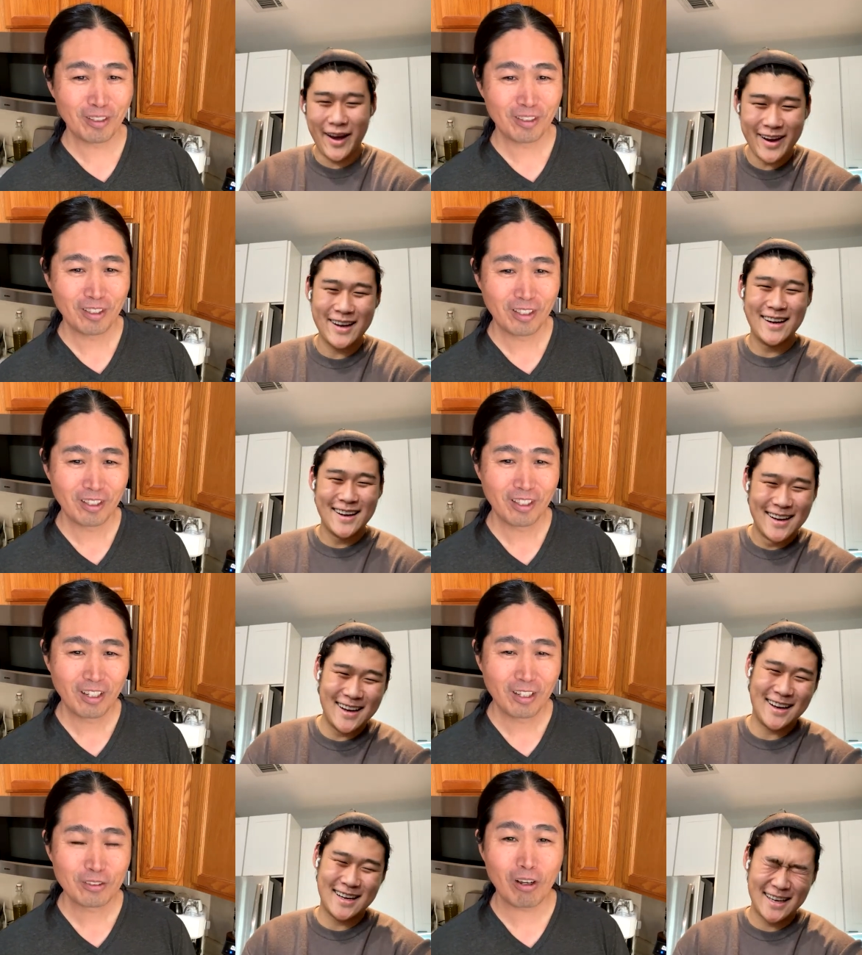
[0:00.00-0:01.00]
Speaker 1: okay.
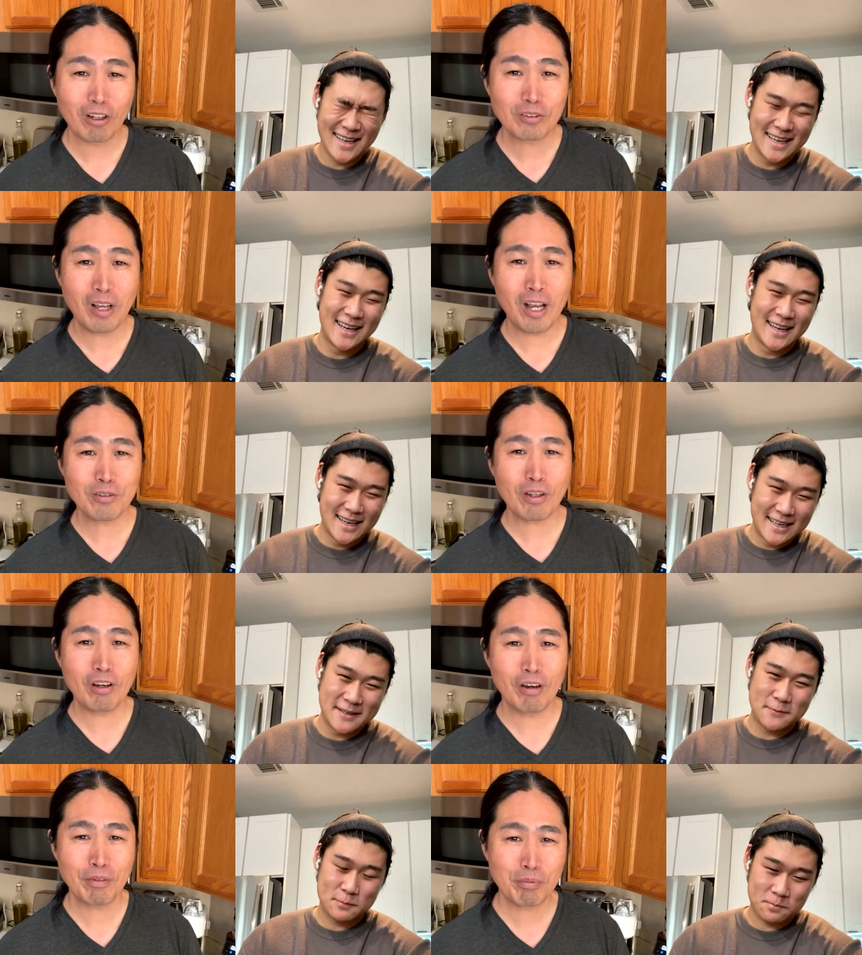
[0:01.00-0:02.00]
so so how's the
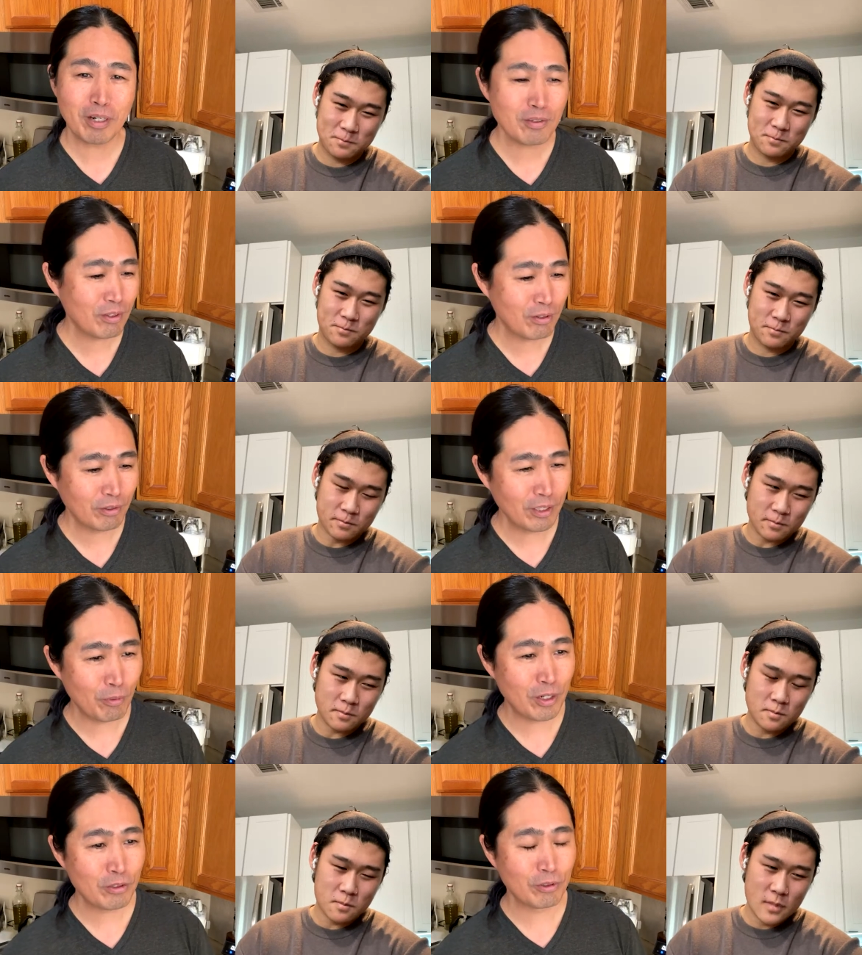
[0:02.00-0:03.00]
coffee price in Korea
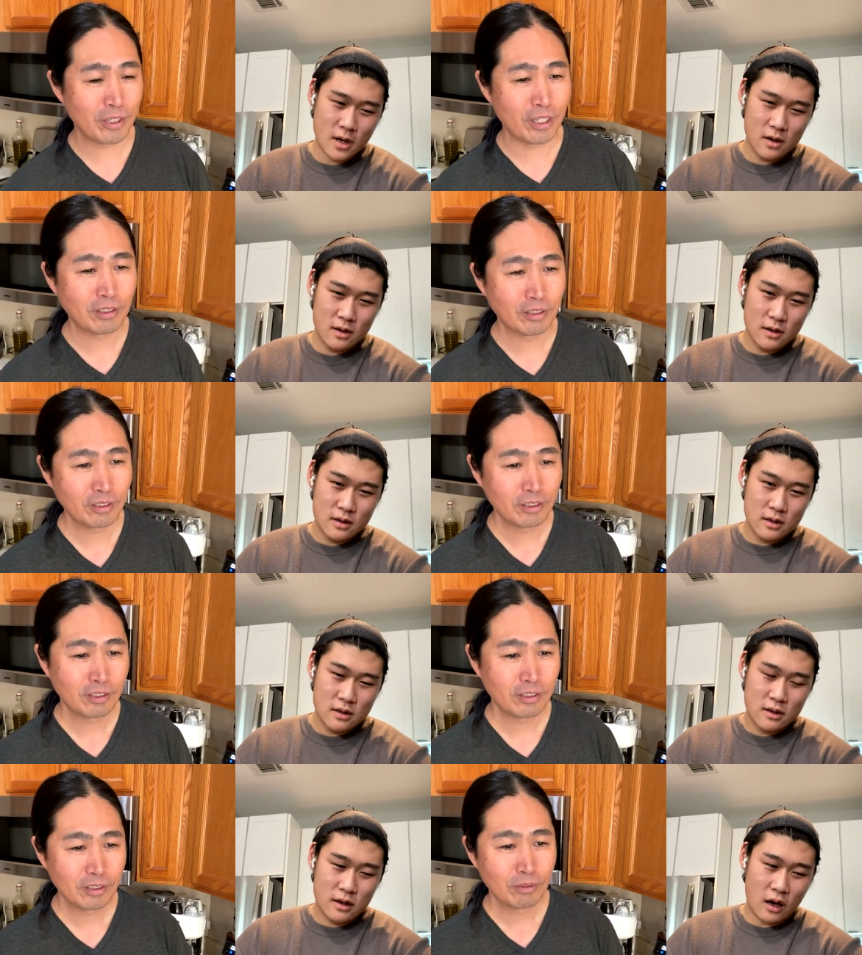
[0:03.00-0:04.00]
when you were there?
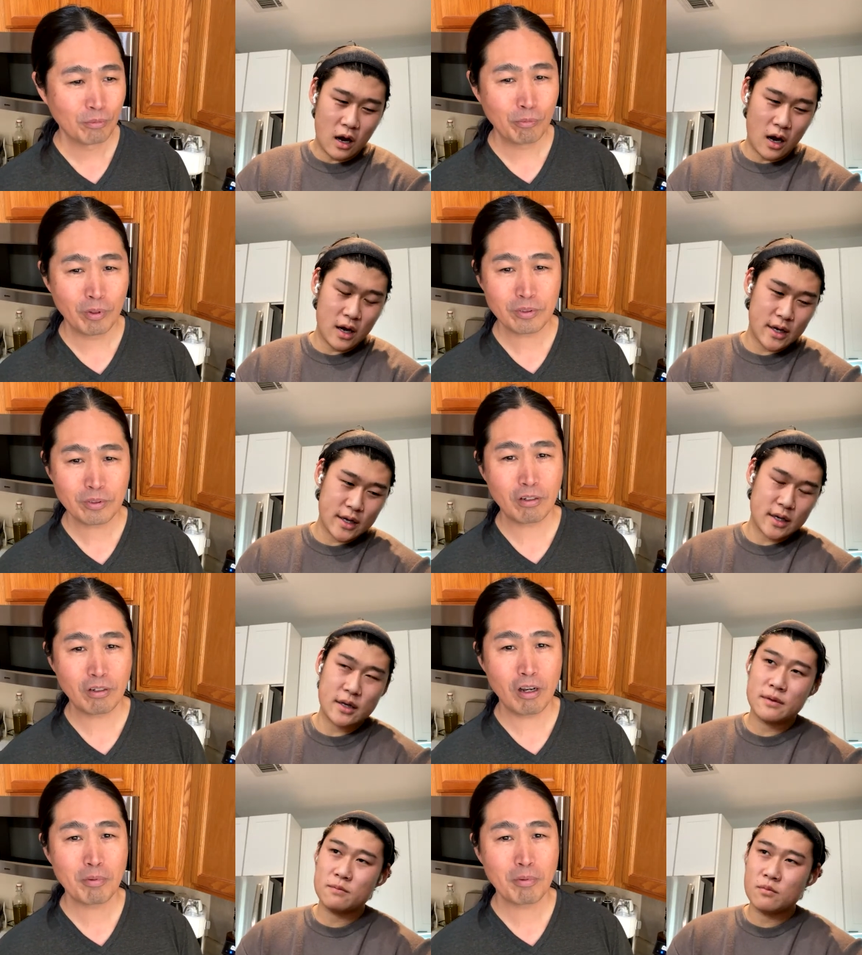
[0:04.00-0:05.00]
What was uh, the
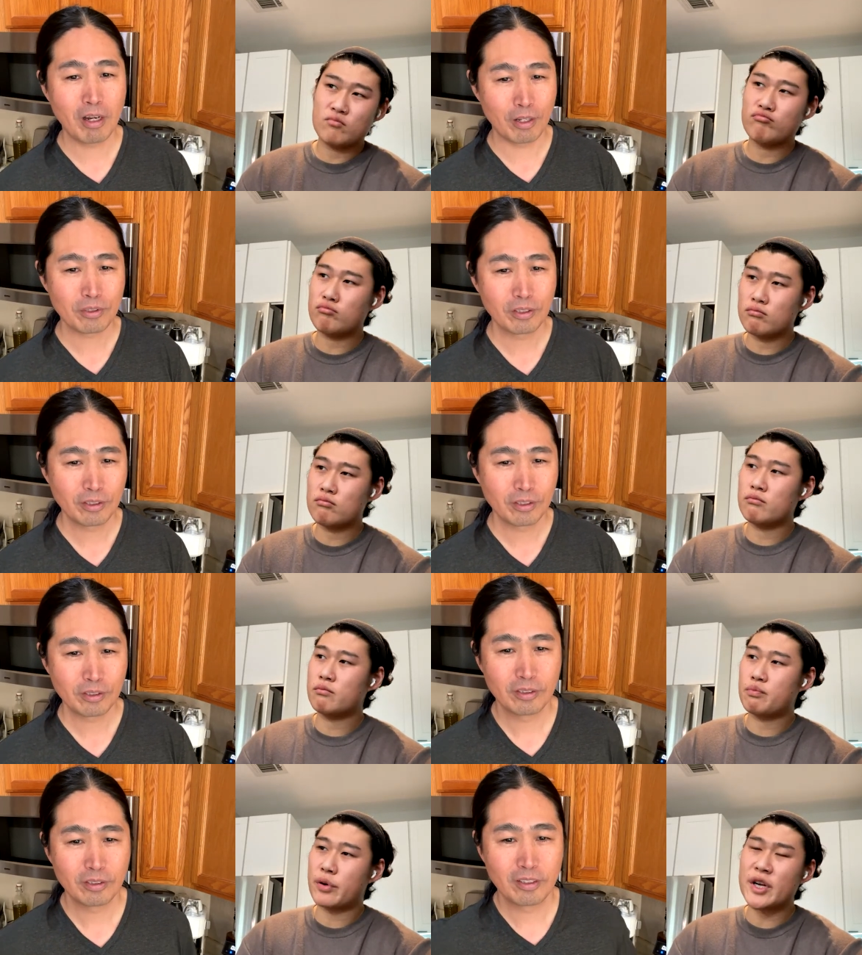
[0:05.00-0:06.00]
cup cost?
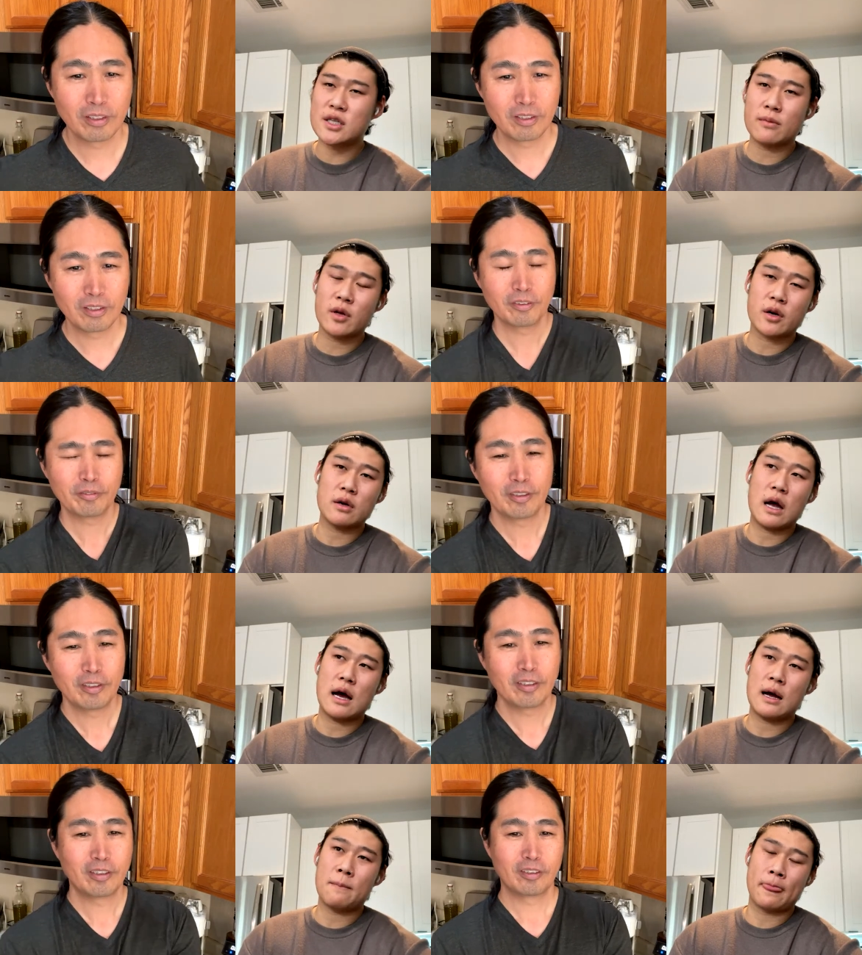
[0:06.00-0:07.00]
Speaker 2: Pretty similar.
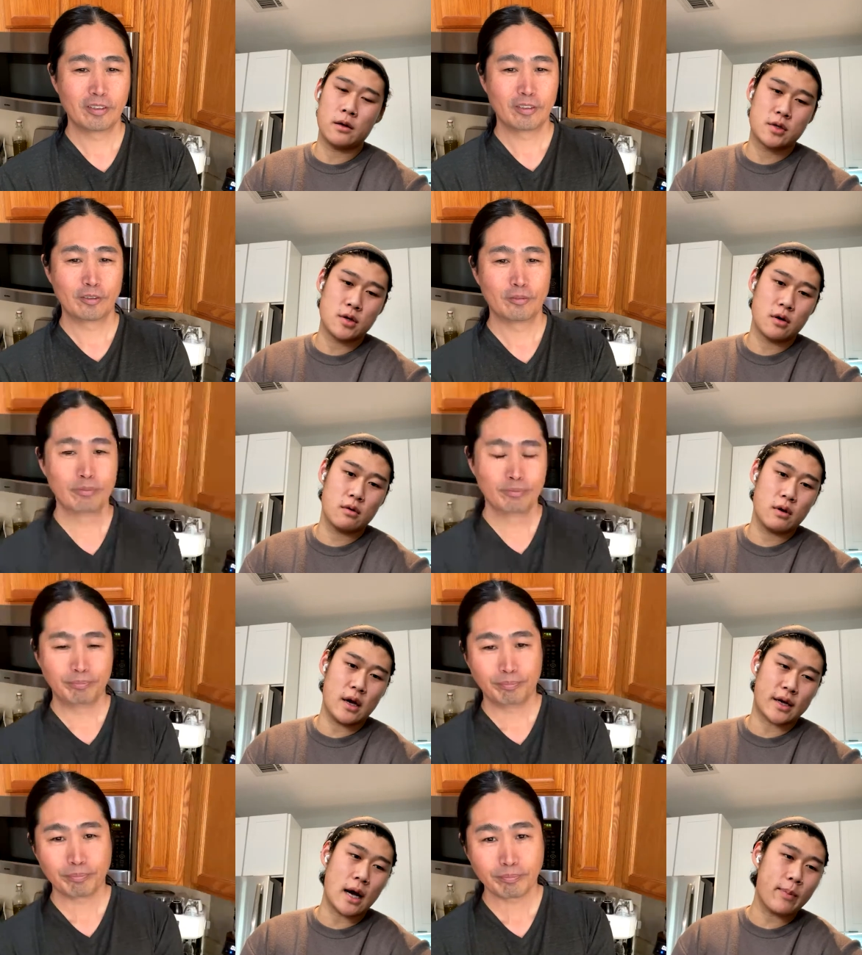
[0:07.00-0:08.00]
Um, so
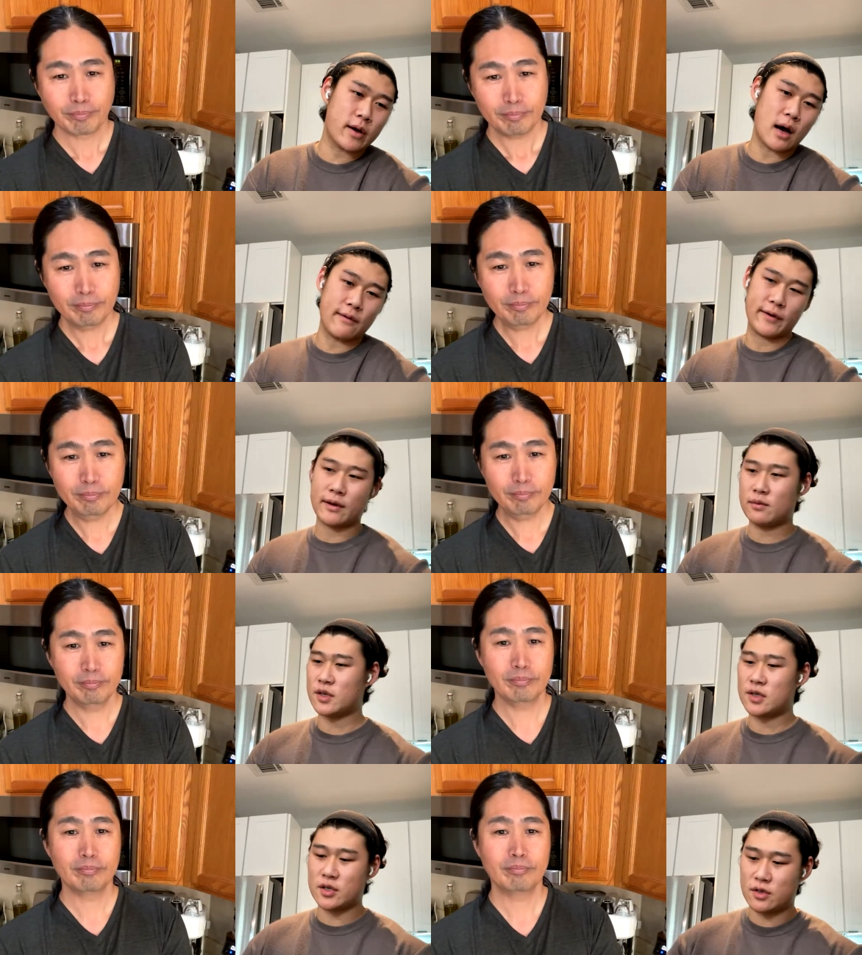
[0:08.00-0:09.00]
a cup of coffee,
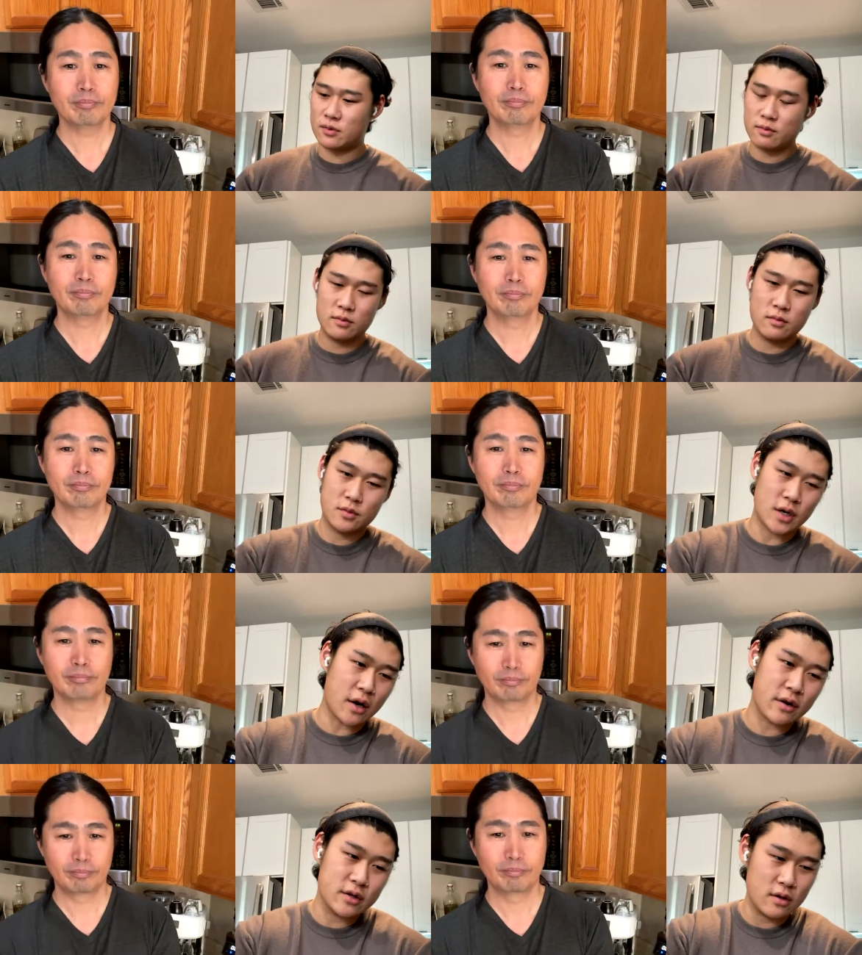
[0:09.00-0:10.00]
just
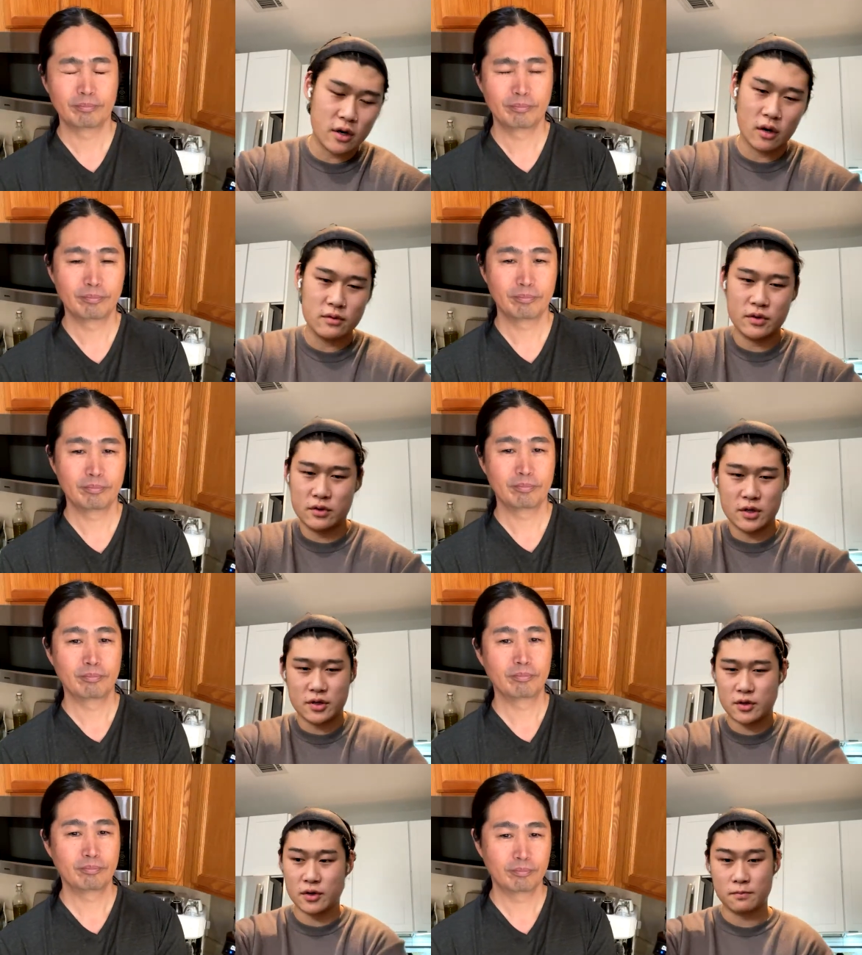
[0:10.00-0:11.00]
gen, you know,
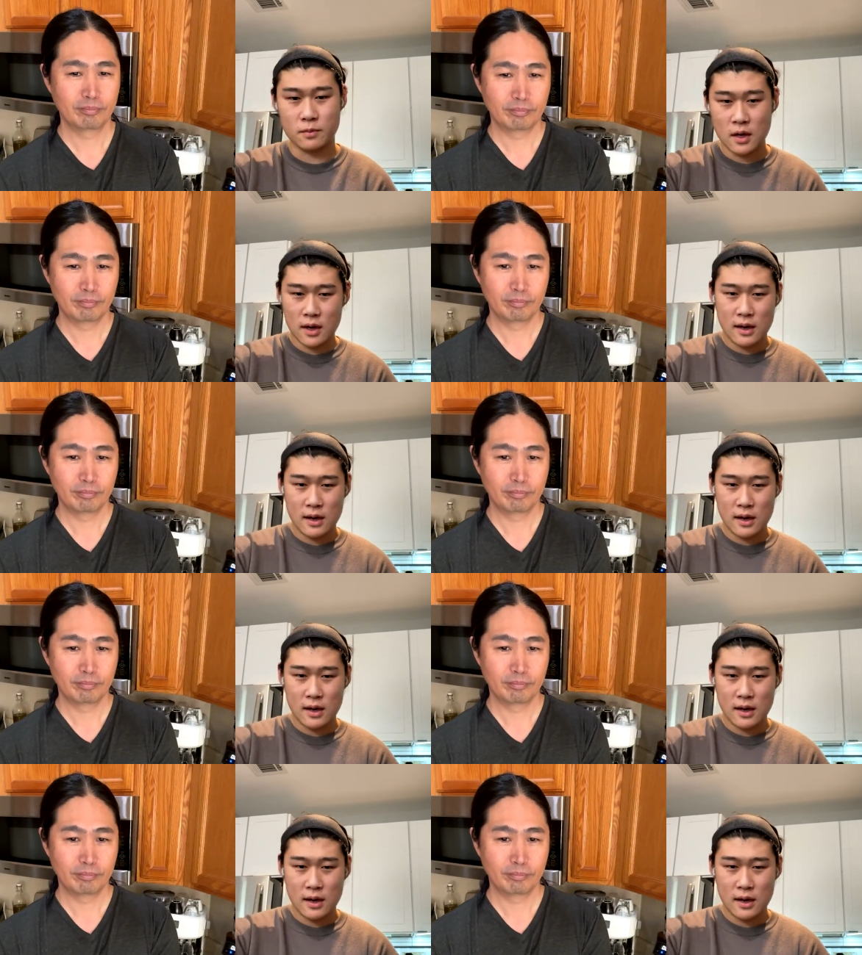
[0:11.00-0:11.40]
just your